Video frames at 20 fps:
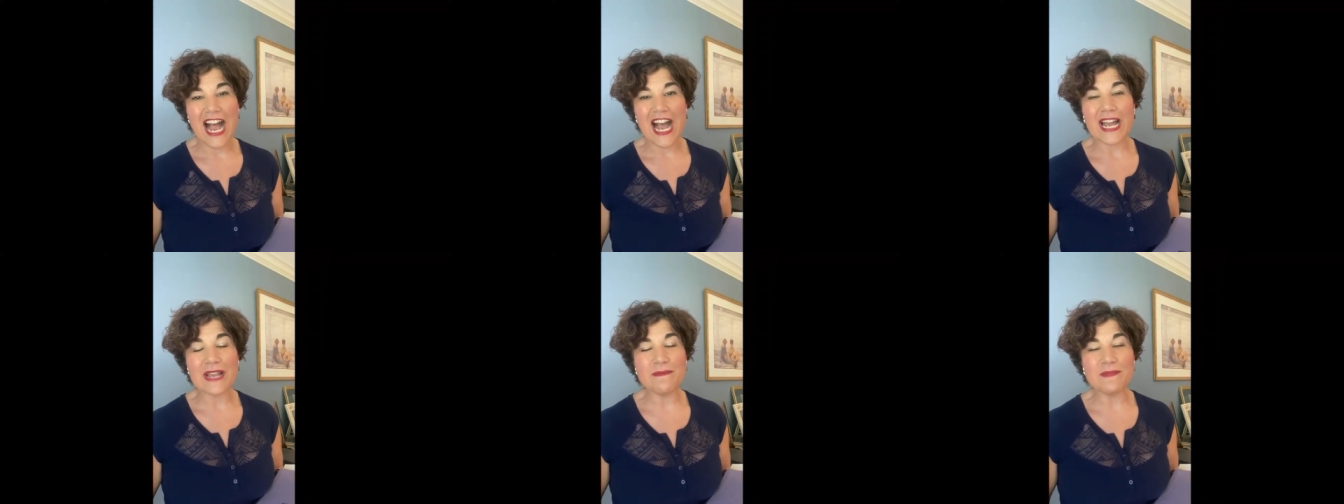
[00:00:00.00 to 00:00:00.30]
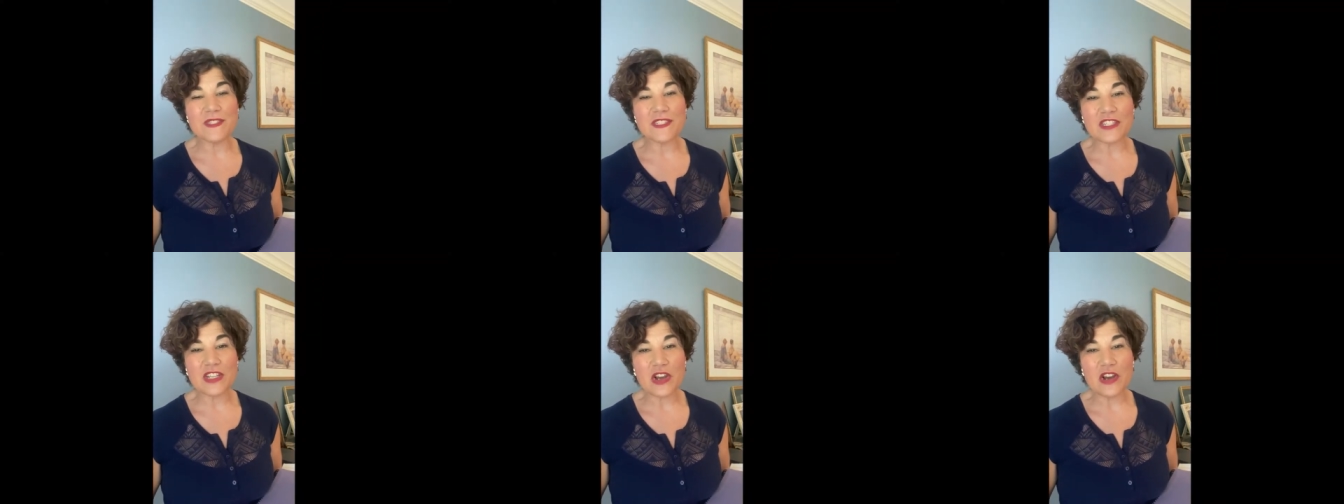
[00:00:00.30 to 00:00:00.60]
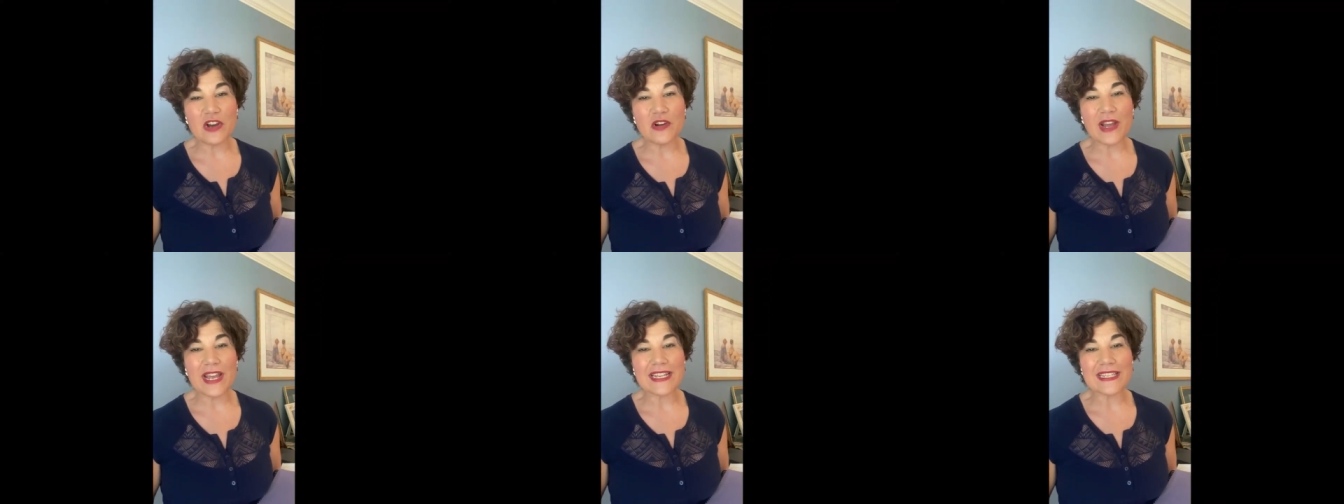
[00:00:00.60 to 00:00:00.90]
I'm
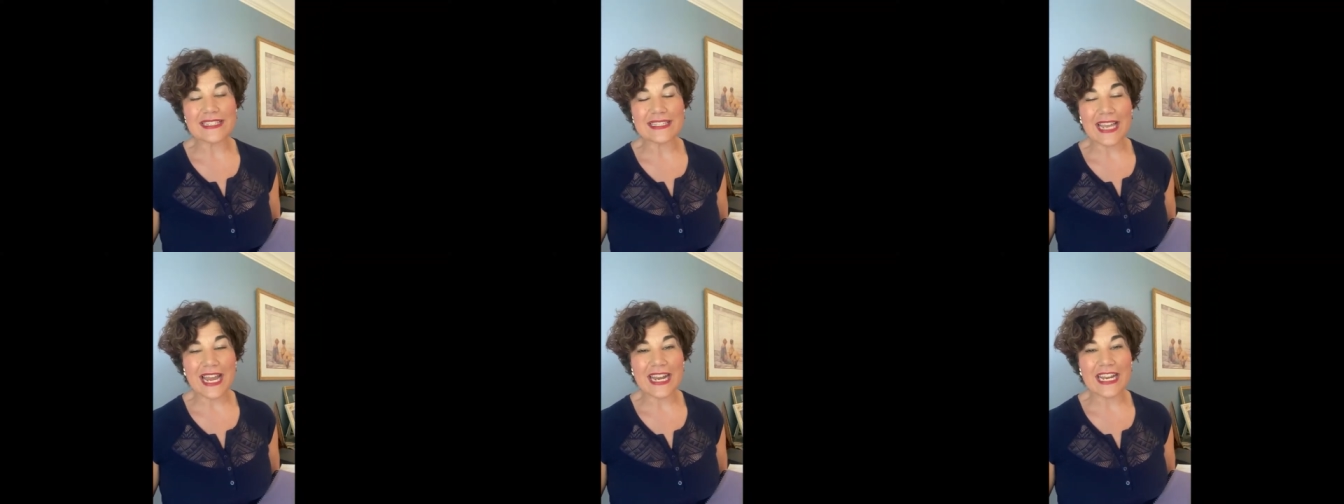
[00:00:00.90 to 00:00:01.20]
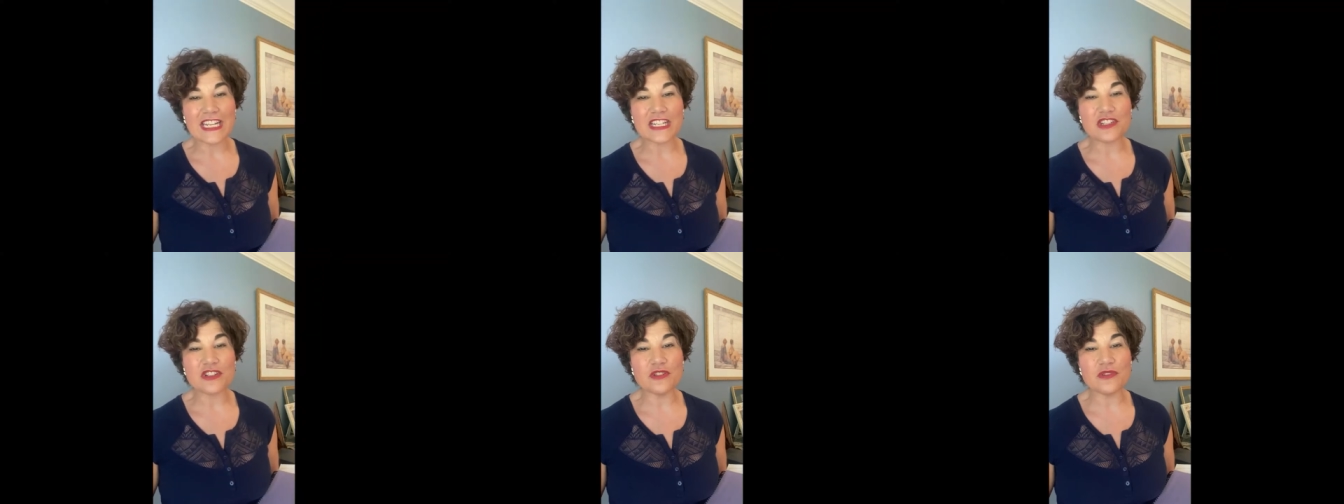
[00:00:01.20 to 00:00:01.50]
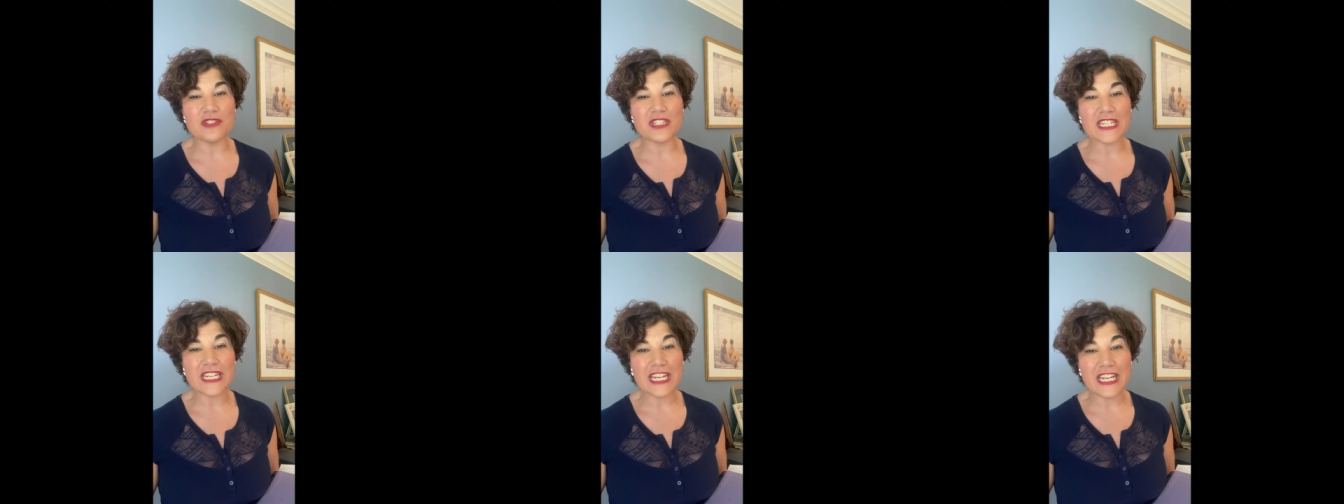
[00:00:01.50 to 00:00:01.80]
so excited to
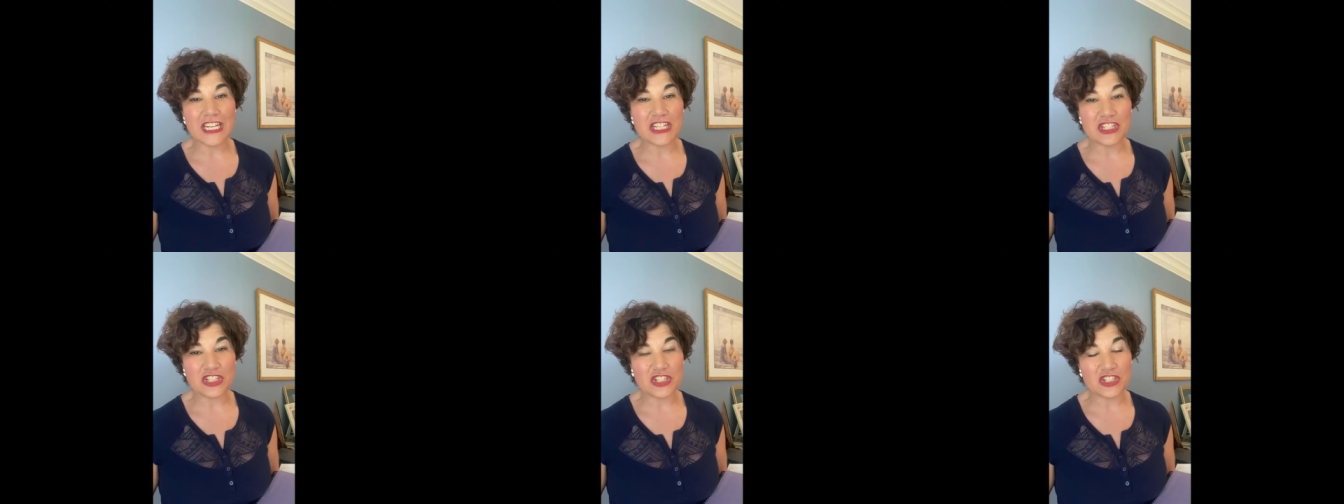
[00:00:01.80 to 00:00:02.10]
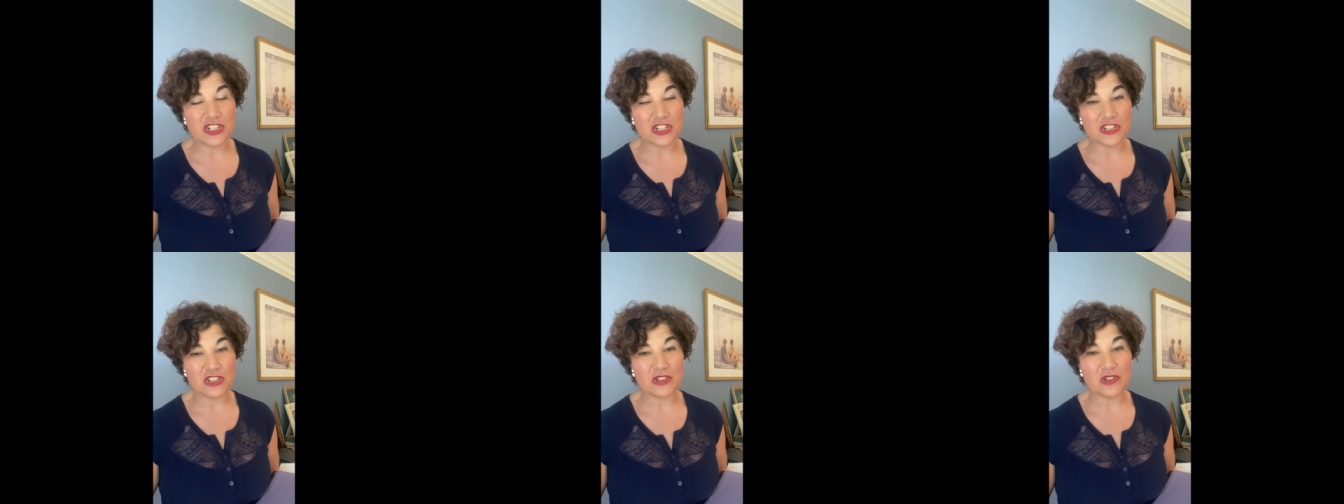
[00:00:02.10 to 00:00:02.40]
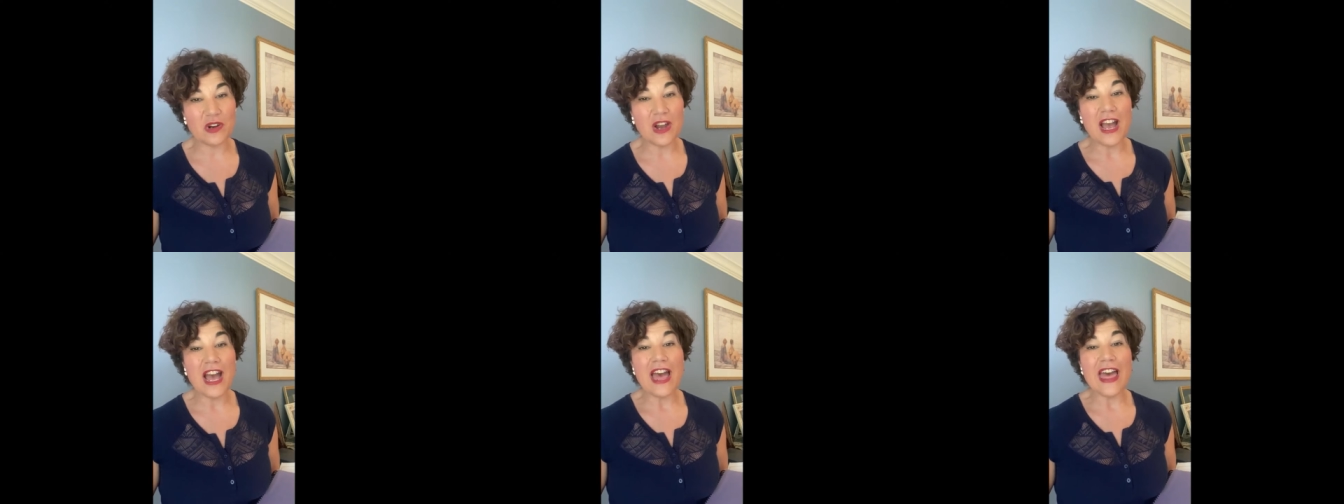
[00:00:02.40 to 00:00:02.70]
teach
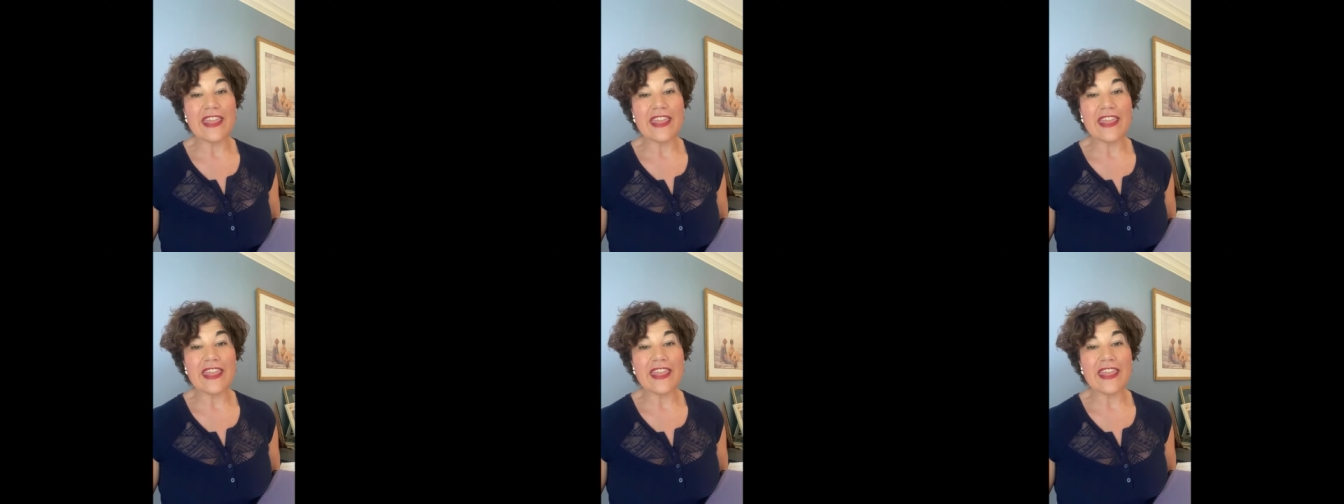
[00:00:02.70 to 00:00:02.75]
you